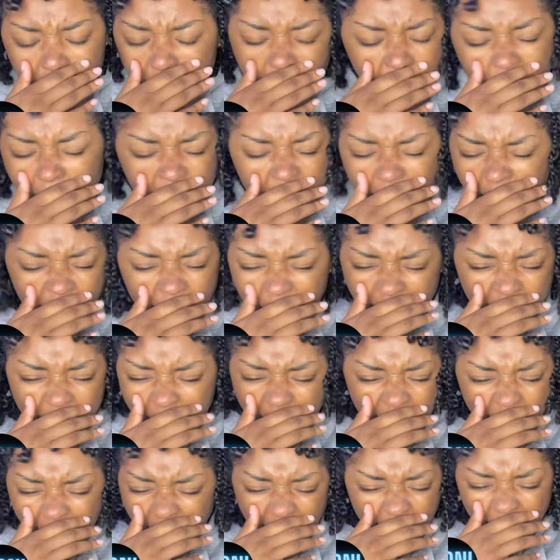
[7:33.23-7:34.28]

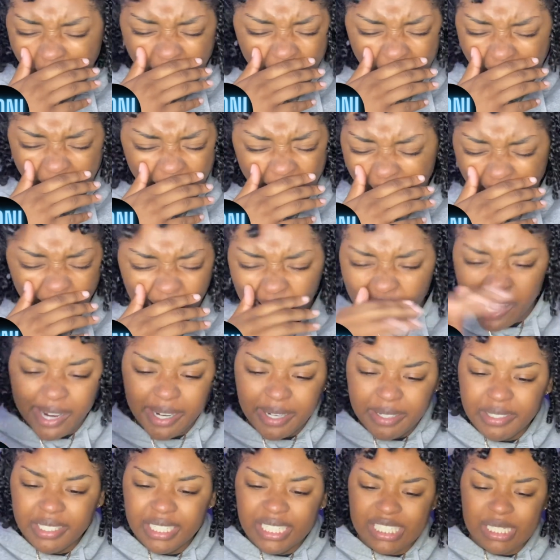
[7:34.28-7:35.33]
uh,
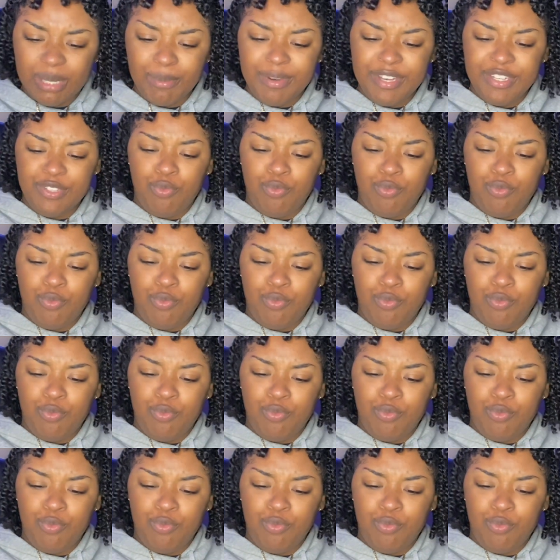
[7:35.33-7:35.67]
we'll get some of this